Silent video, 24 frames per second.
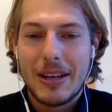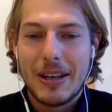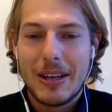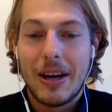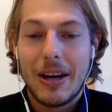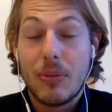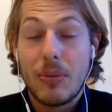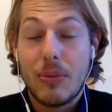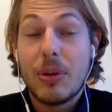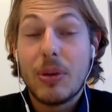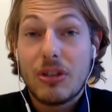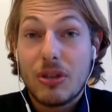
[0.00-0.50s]

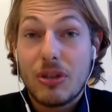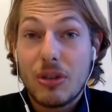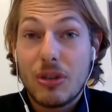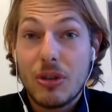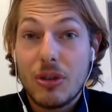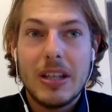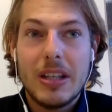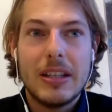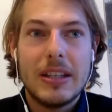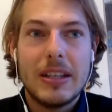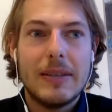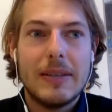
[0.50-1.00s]

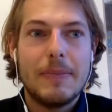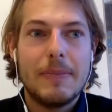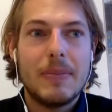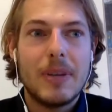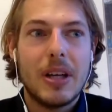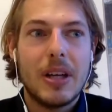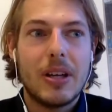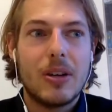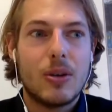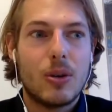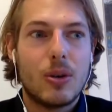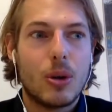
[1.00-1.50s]

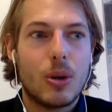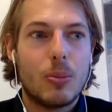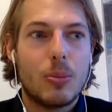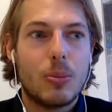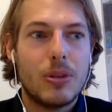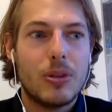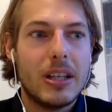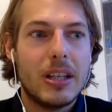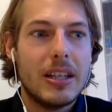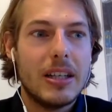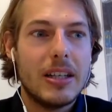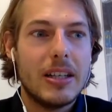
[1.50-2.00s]

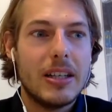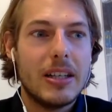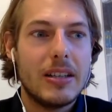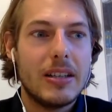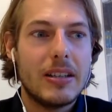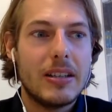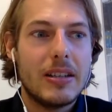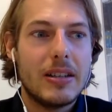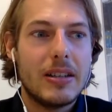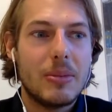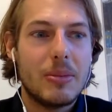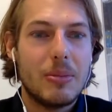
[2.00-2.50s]
incorporating
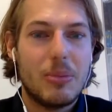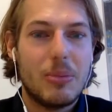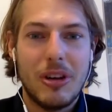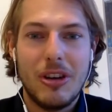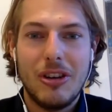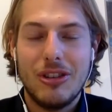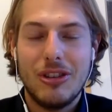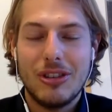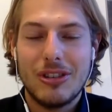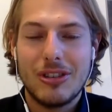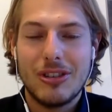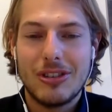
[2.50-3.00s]

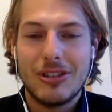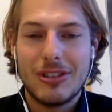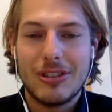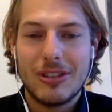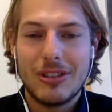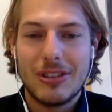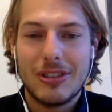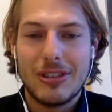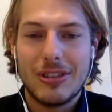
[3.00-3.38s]
patient's